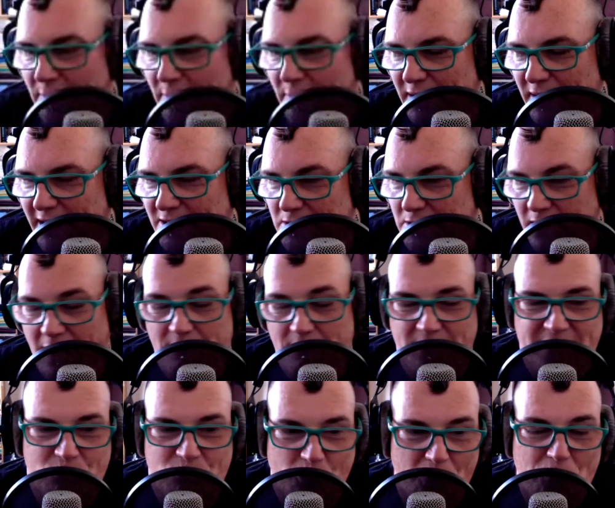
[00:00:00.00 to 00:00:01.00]
I I
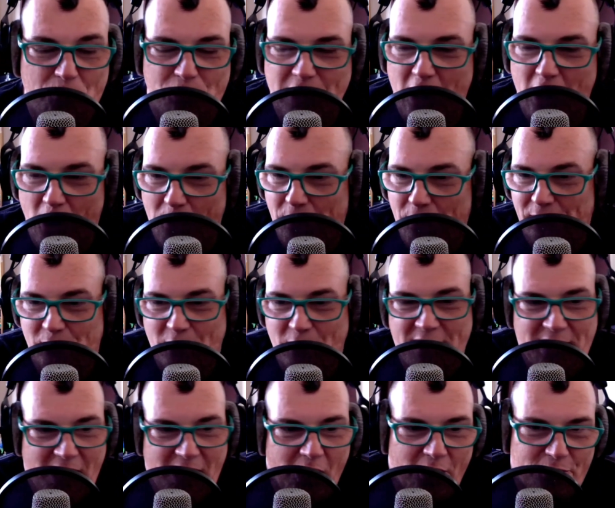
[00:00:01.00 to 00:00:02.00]
mean, we're pretty open right
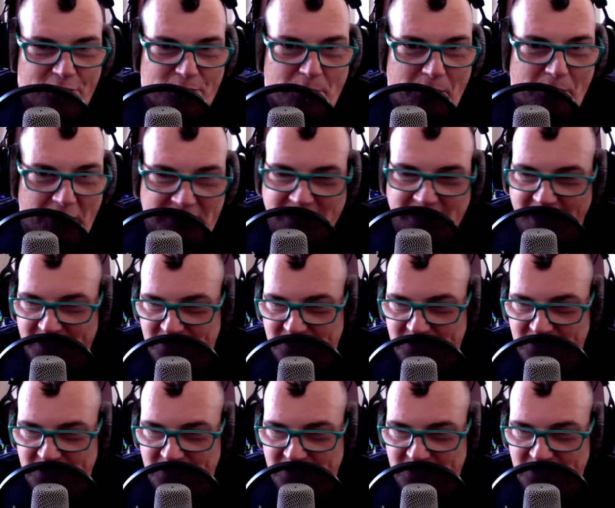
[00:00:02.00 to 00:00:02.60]
now on the podcast.